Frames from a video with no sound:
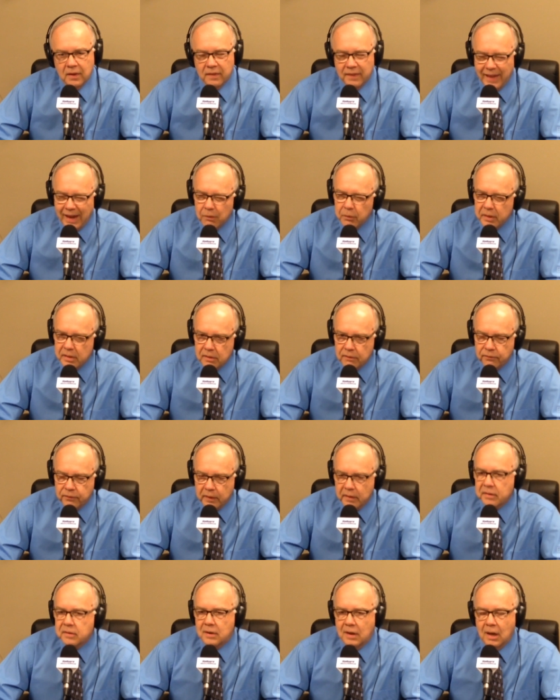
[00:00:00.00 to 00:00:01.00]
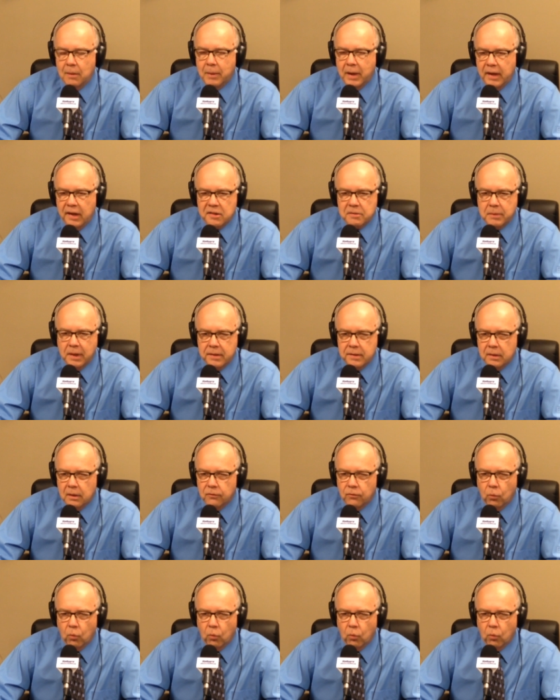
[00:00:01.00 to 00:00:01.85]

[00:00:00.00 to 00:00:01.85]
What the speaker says: That was the first time I asked myself,